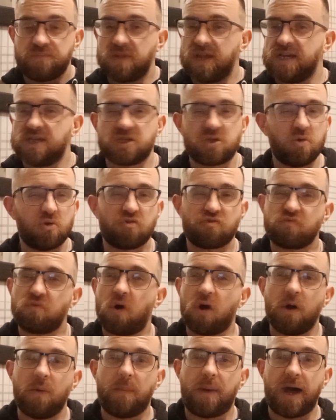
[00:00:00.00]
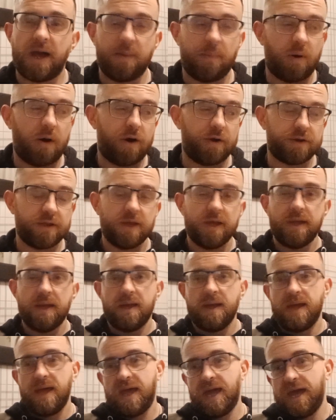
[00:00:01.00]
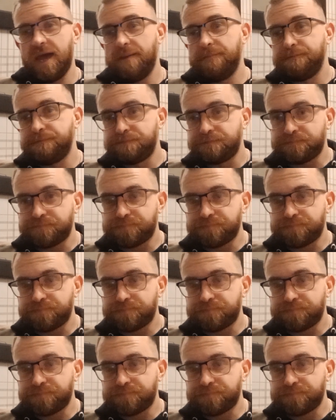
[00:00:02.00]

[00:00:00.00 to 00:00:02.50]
it just looks wrong on my part. I